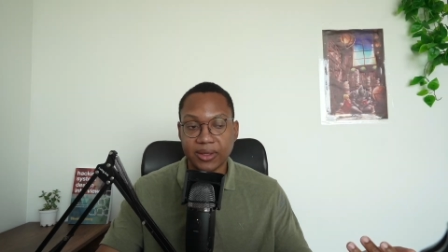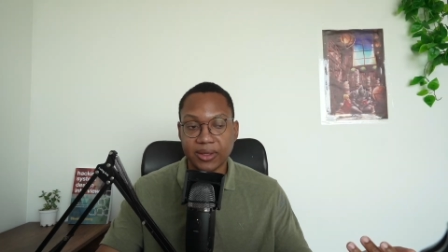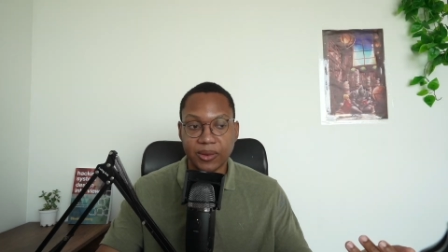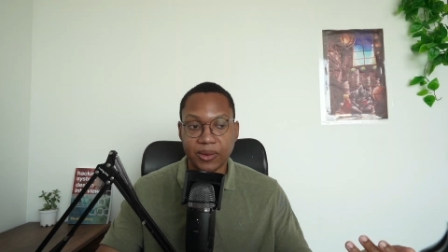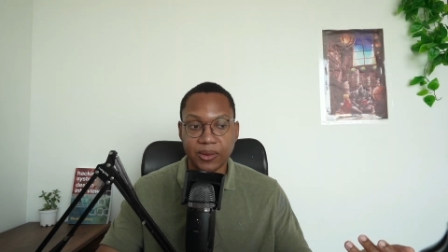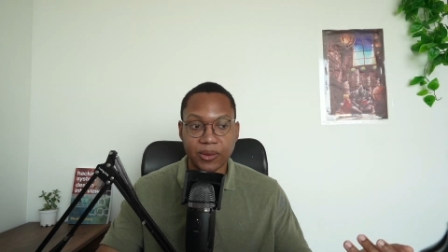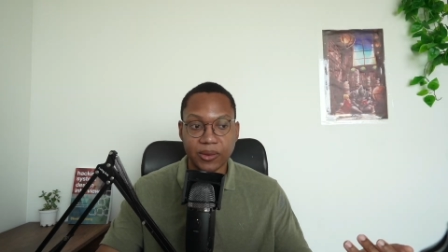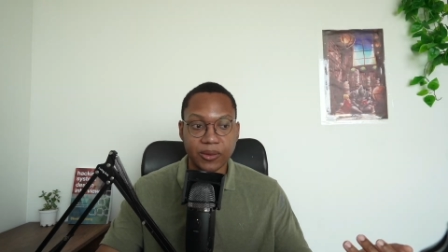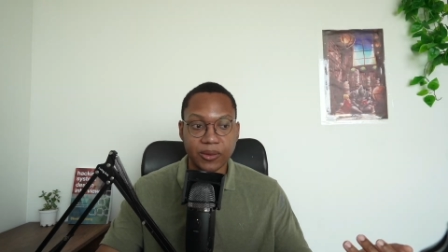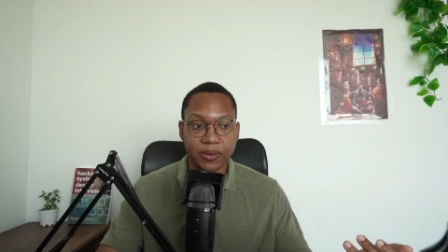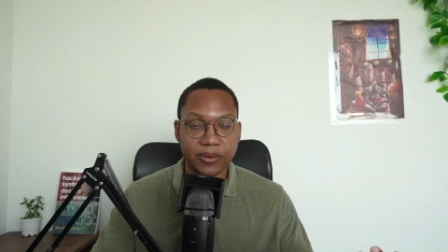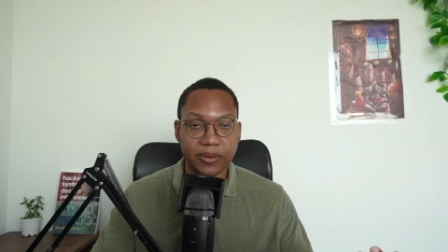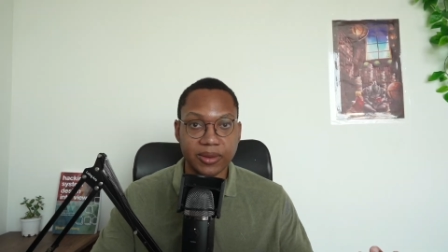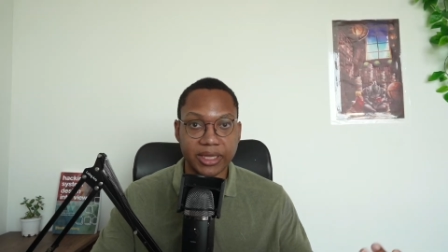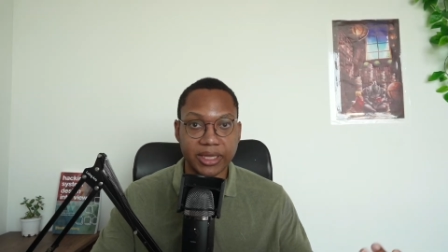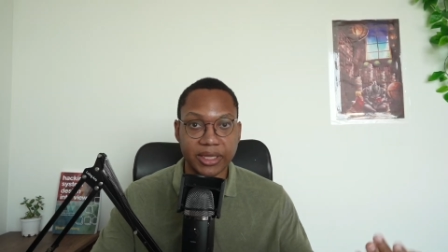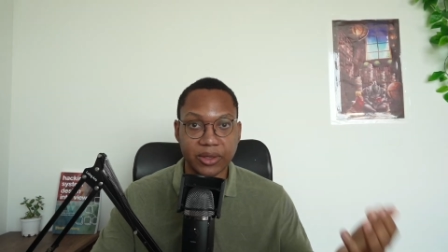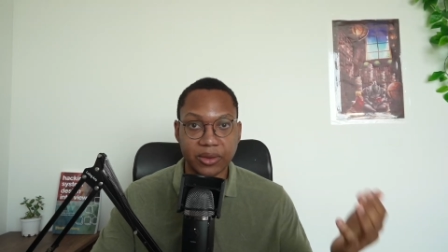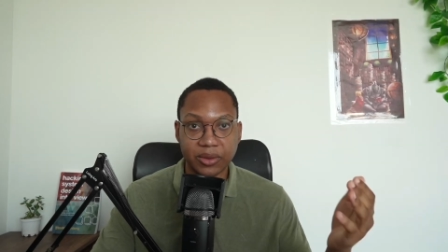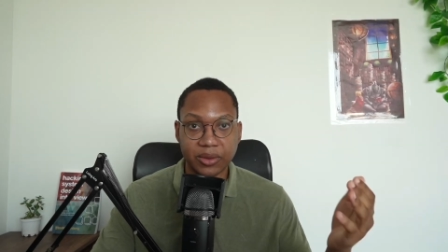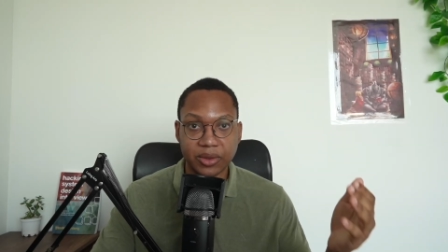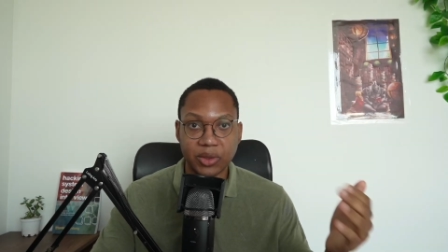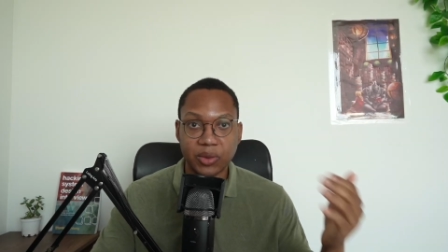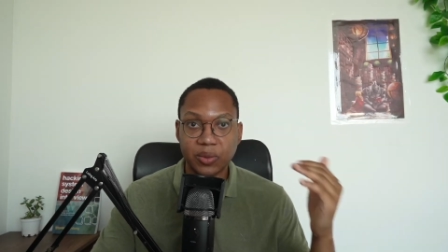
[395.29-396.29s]
So
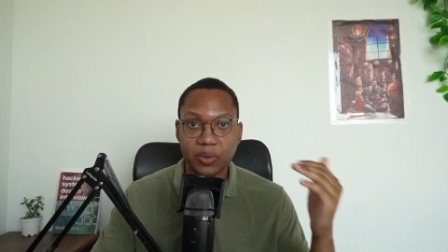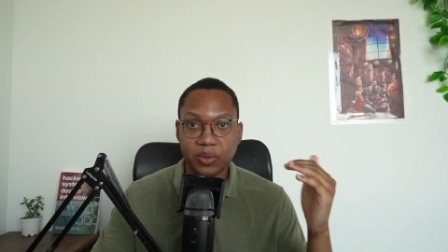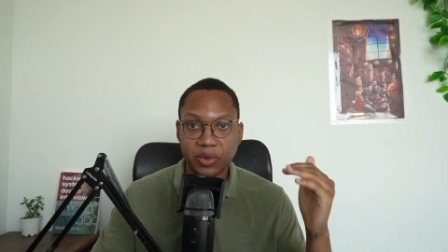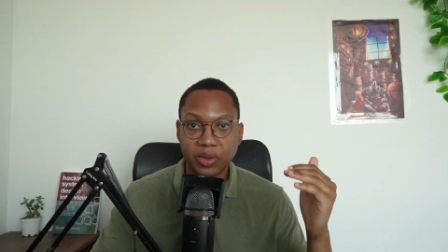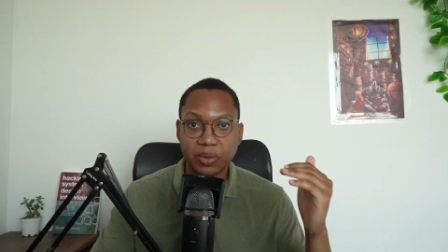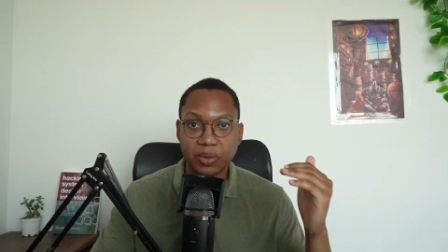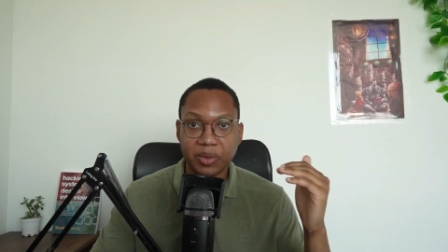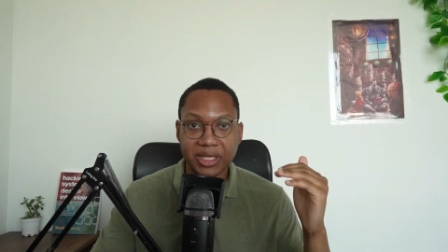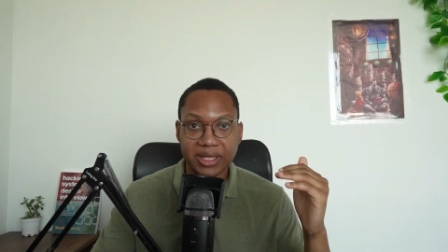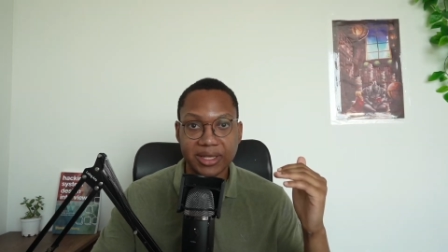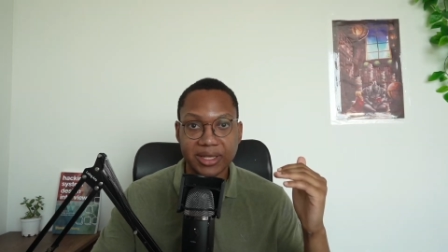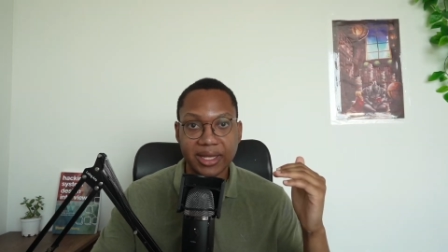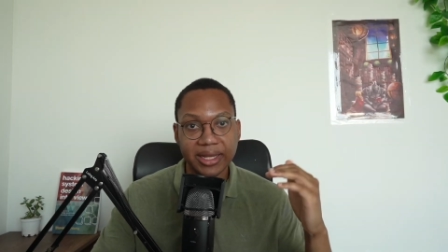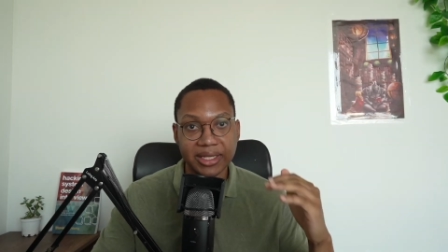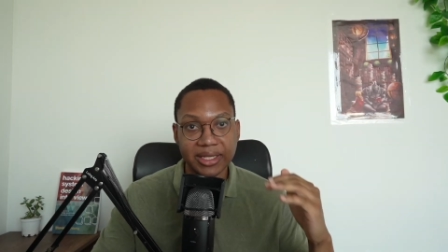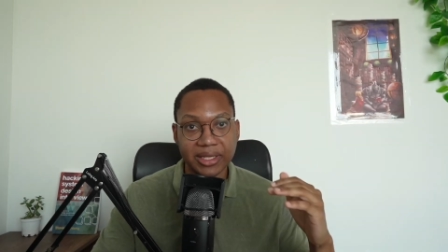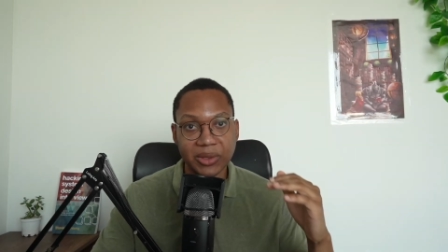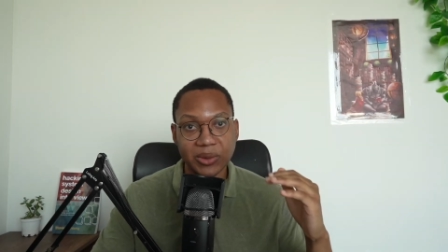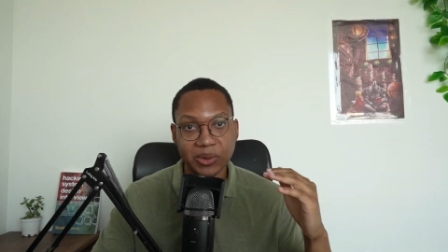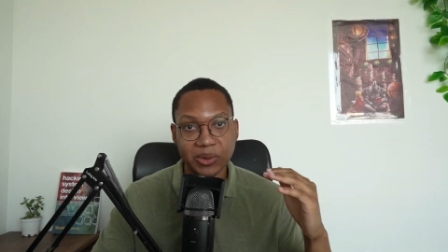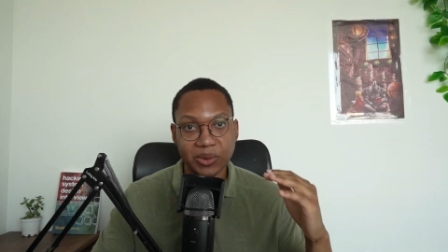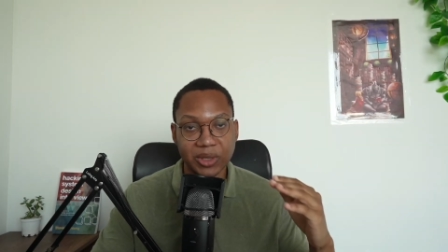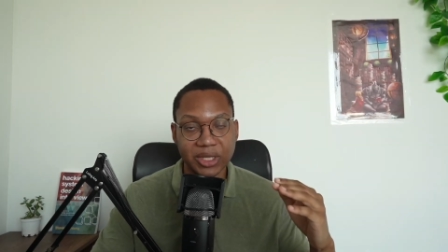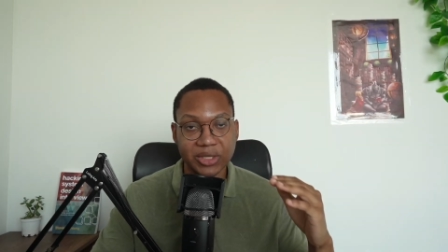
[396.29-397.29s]
like you meet the
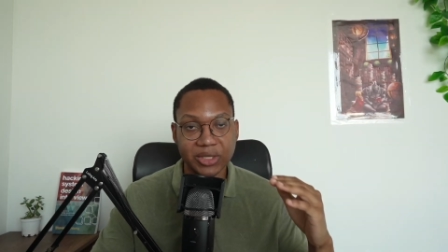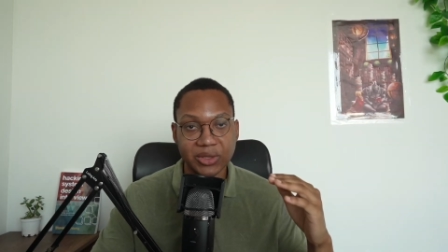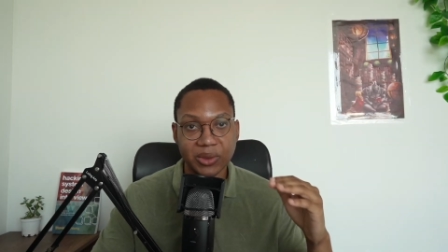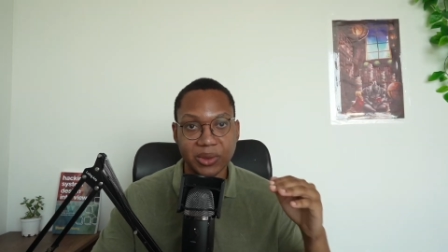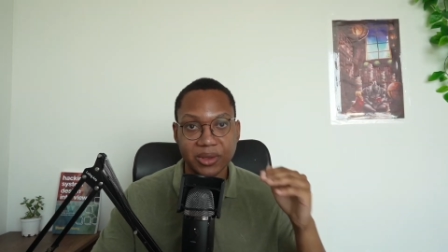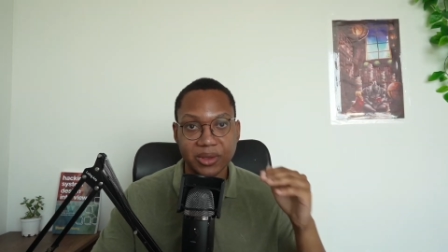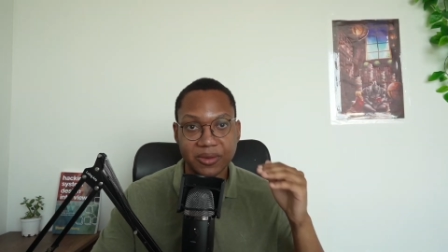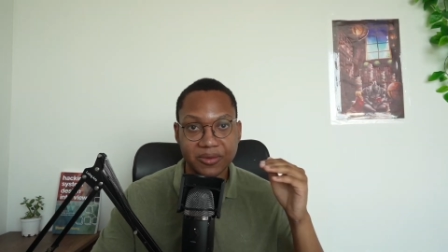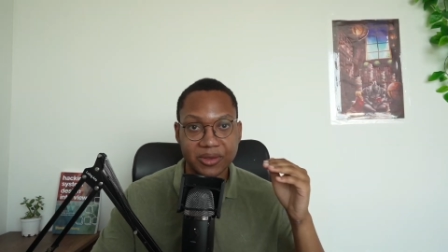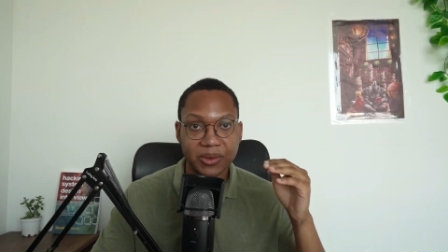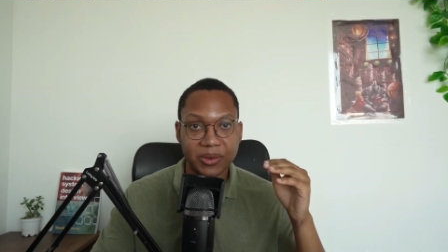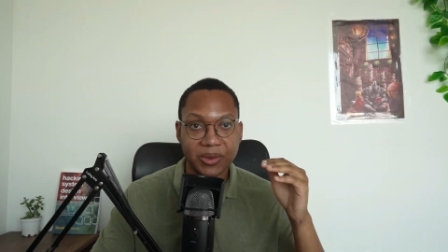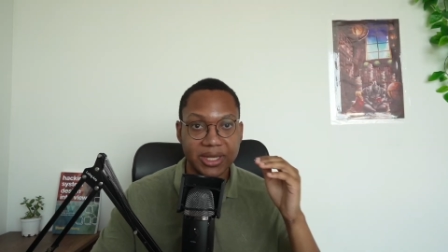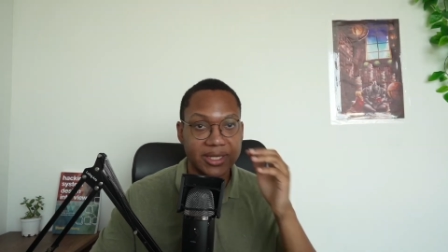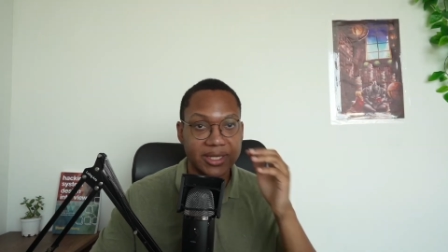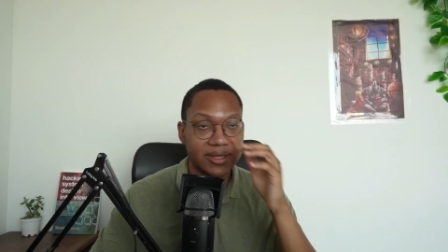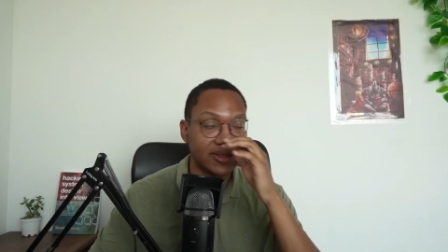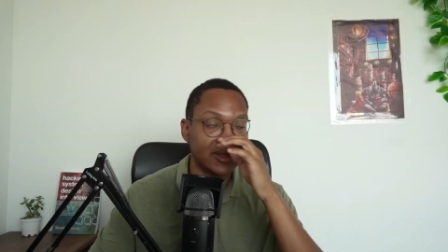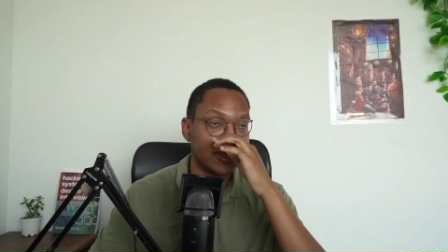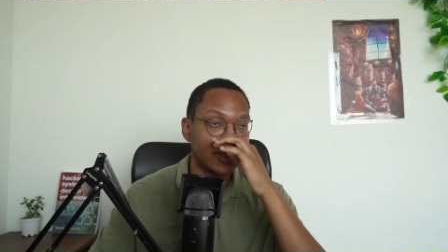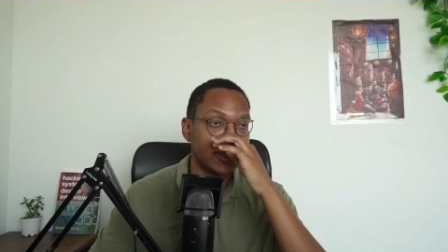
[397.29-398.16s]
IQ threshold of doing this.